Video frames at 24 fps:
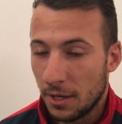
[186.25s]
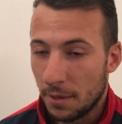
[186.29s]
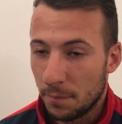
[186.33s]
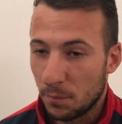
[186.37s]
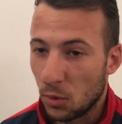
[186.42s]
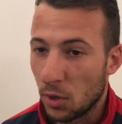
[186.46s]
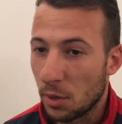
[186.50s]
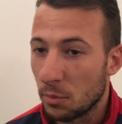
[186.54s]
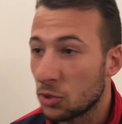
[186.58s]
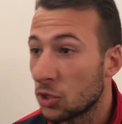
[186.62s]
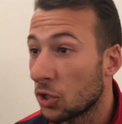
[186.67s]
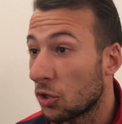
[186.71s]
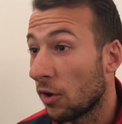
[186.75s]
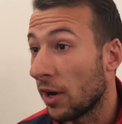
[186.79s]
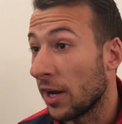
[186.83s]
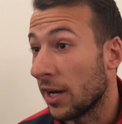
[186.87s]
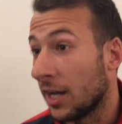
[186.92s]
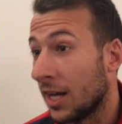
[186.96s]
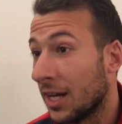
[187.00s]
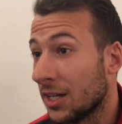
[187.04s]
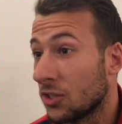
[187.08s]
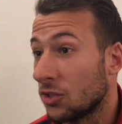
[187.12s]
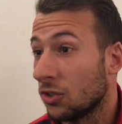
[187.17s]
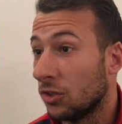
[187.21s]
But it was a great
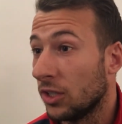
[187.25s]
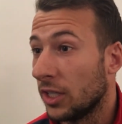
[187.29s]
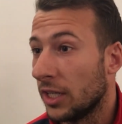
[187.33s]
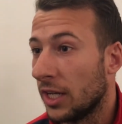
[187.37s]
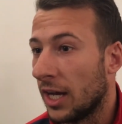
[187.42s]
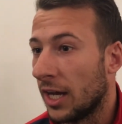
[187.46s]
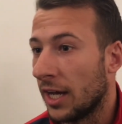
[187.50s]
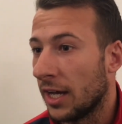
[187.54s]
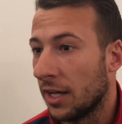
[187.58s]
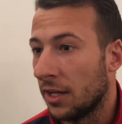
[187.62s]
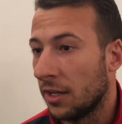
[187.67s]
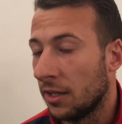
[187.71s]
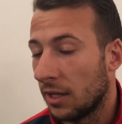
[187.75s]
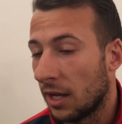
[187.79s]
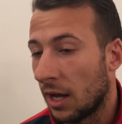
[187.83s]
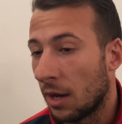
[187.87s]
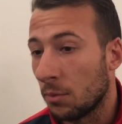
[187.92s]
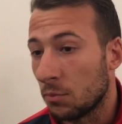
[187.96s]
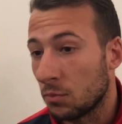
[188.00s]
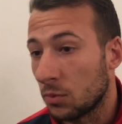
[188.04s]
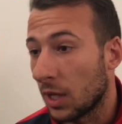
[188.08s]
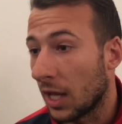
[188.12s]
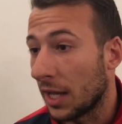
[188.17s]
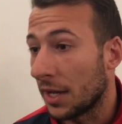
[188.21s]
night, Sunday night, and
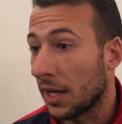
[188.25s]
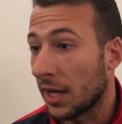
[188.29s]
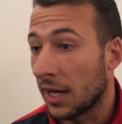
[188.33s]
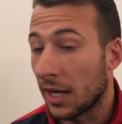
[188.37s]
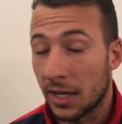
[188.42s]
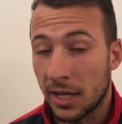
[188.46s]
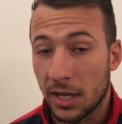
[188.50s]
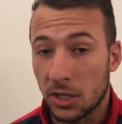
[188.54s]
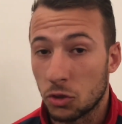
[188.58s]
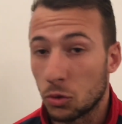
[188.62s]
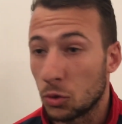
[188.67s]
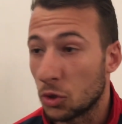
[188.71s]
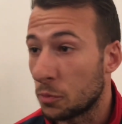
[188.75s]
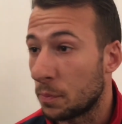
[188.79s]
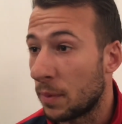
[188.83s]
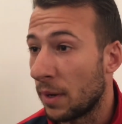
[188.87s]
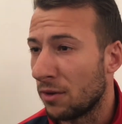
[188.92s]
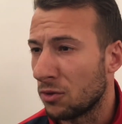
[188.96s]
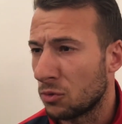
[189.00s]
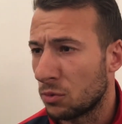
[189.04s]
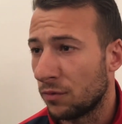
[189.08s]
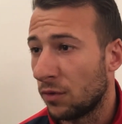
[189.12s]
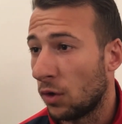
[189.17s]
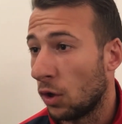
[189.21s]
I'm glad I kept to
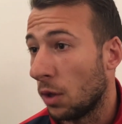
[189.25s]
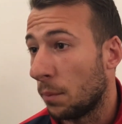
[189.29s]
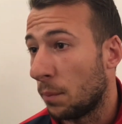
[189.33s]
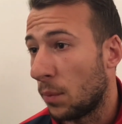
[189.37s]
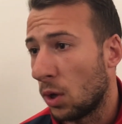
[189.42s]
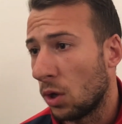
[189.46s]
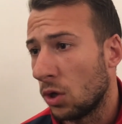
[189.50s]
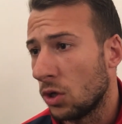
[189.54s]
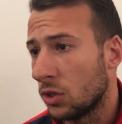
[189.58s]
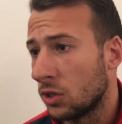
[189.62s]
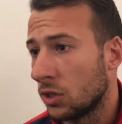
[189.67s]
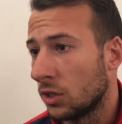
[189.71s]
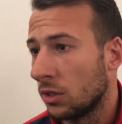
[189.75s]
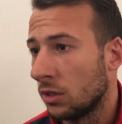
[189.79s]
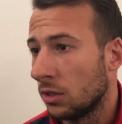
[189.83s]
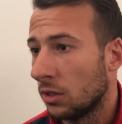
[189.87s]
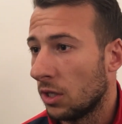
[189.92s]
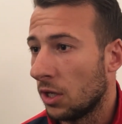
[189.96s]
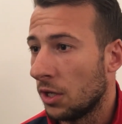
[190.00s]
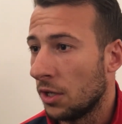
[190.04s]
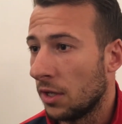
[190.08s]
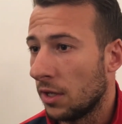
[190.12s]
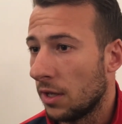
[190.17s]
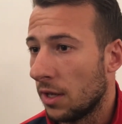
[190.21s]
experience with all the boys and
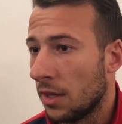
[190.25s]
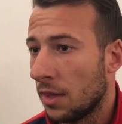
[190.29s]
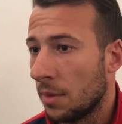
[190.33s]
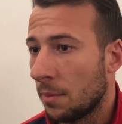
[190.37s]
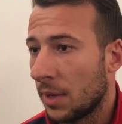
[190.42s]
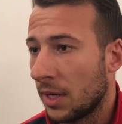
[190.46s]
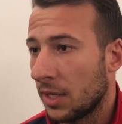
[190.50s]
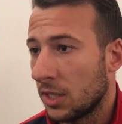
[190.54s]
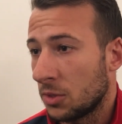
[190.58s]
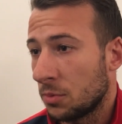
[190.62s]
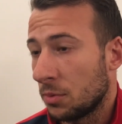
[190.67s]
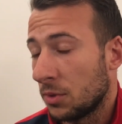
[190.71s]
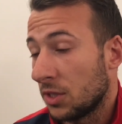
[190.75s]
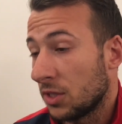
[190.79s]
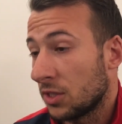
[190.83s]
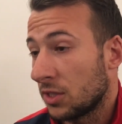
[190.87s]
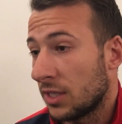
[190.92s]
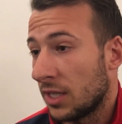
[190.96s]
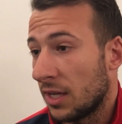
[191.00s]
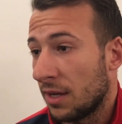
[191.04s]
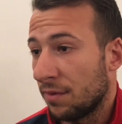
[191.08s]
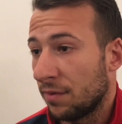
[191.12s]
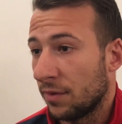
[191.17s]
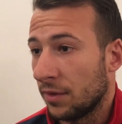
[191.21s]
the management and the
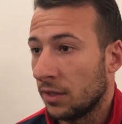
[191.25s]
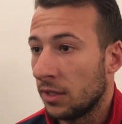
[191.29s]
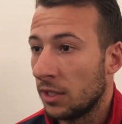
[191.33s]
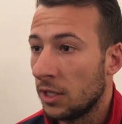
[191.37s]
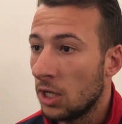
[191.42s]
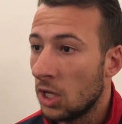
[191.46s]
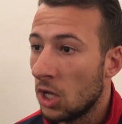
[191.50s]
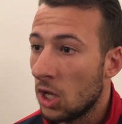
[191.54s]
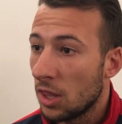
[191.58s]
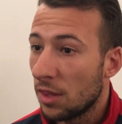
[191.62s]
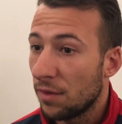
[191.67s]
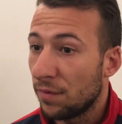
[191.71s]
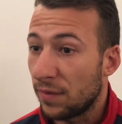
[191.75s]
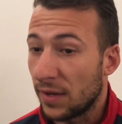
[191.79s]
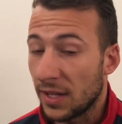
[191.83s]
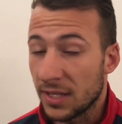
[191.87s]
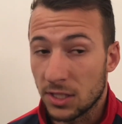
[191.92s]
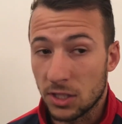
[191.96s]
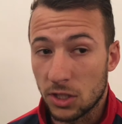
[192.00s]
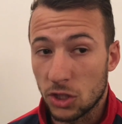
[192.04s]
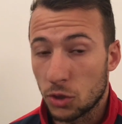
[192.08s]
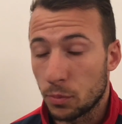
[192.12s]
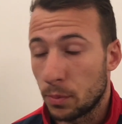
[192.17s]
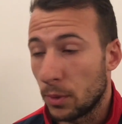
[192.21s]
staff and the fans
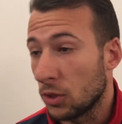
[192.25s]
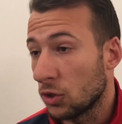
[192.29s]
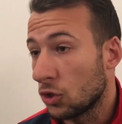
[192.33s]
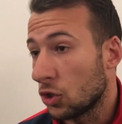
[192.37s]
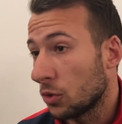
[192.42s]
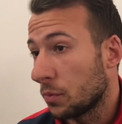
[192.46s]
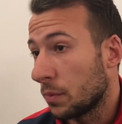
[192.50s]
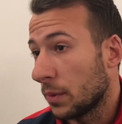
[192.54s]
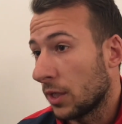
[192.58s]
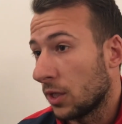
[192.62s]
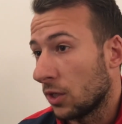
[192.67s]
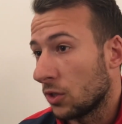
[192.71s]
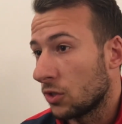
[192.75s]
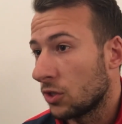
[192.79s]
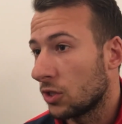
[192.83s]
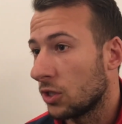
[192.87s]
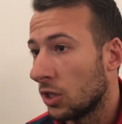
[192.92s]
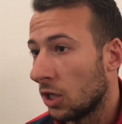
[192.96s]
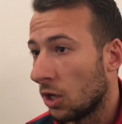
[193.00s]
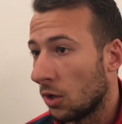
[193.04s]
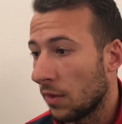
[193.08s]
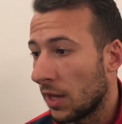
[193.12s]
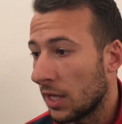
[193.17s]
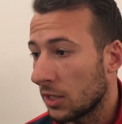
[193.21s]
and the sponsors, because you
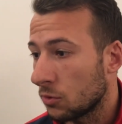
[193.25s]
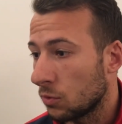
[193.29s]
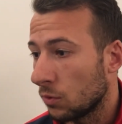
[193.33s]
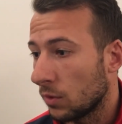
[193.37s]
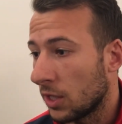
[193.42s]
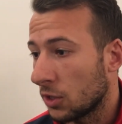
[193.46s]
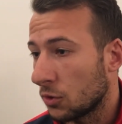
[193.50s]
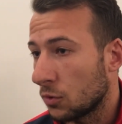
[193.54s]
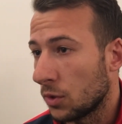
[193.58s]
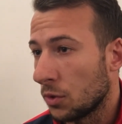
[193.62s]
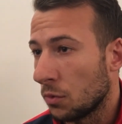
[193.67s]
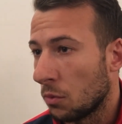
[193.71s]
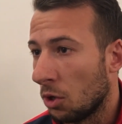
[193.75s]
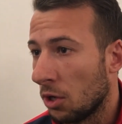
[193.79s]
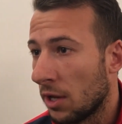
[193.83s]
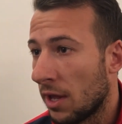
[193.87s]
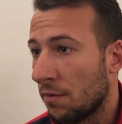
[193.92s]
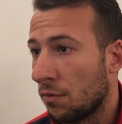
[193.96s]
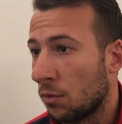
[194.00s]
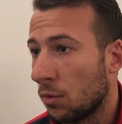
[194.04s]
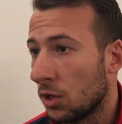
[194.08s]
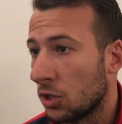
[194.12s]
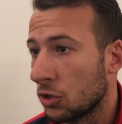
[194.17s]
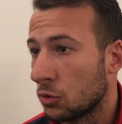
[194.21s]
know that's what we want,
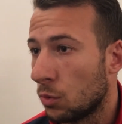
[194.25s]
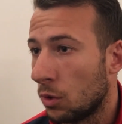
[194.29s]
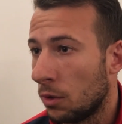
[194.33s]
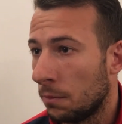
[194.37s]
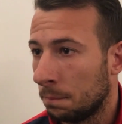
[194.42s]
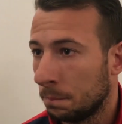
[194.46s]
everyone has won.